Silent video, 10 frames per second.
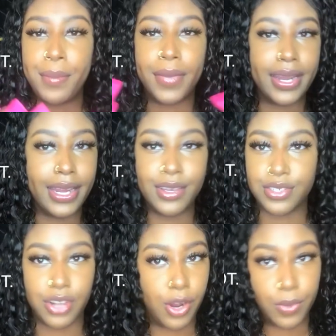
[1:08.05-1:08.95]
My
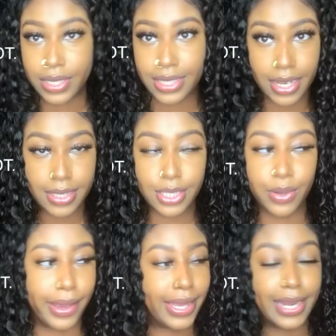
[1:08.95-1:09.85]
nails are always done,
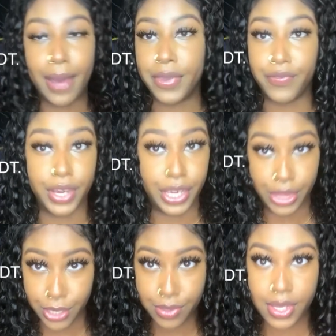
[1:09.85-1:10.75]
so I cannot be
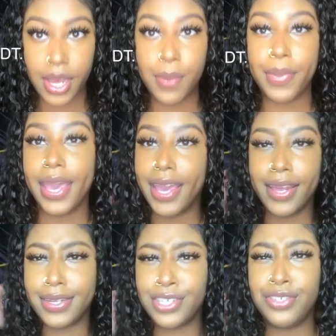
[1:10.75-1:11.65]
fucking those up.
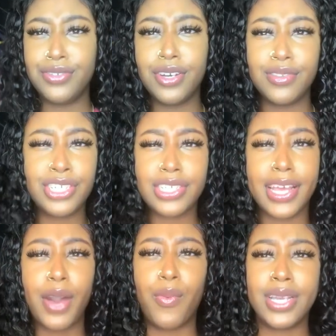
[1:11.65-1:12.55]
And as you know, it's just
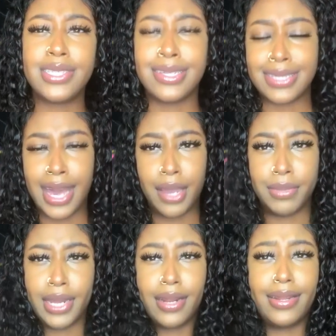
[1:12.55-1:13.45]
like a waste of time
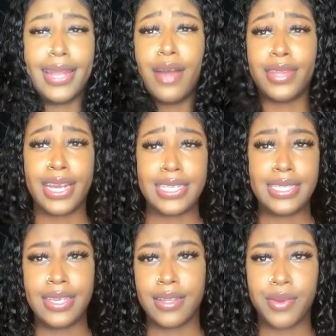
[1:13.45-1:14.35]
that now that I
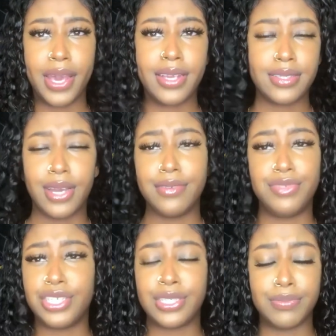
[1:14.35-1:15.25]
see it, okay? So
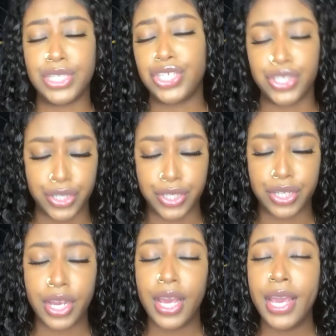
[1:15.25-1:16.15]
I've just
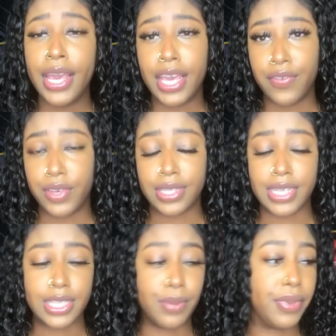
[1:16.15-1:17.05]
matured, if you can
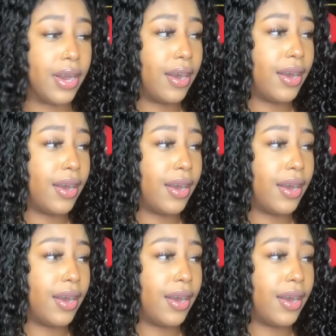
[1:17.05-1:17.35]
say so. But